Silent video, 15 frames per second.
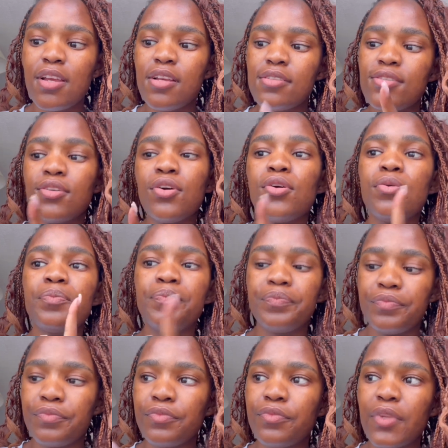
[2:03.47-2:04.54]
So
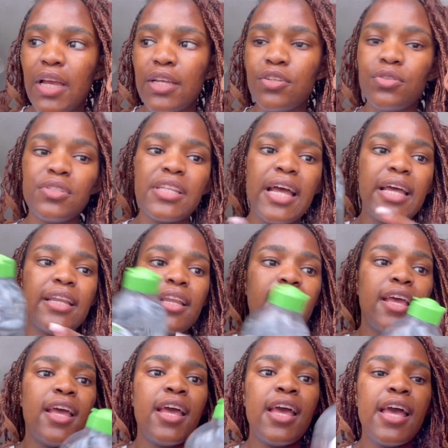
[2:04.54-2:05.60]
I use that.
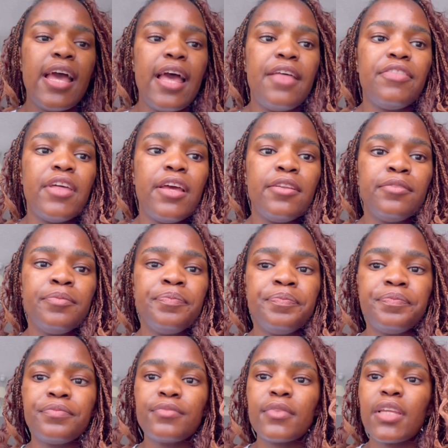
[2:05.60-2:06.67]
And
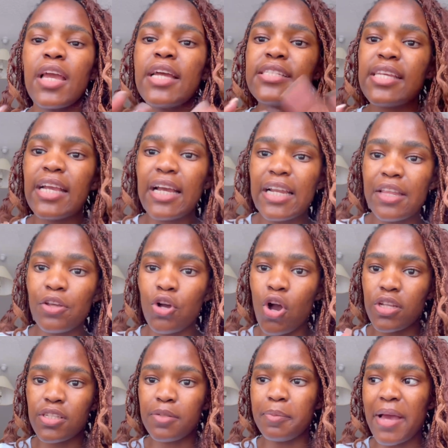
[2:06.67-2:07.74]
then I take another
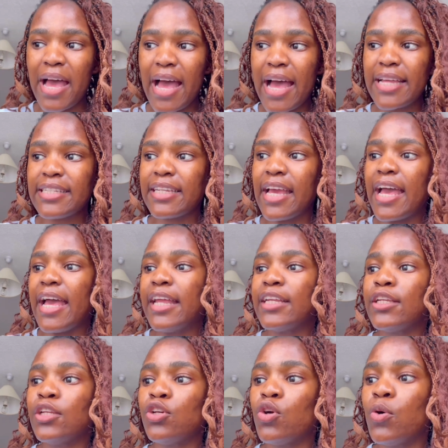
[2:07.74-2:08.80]
cotton pad
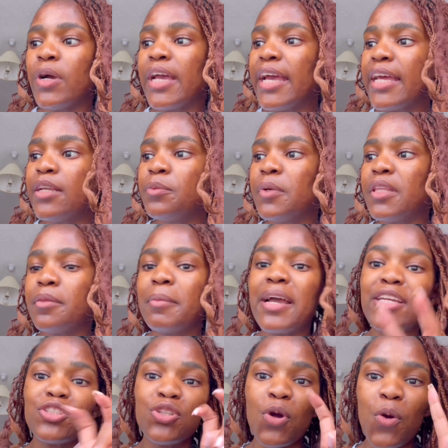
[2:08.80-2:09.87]
and go ahead with
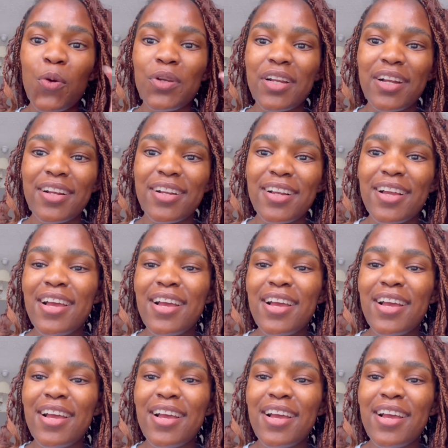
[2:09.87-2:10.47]
my toner.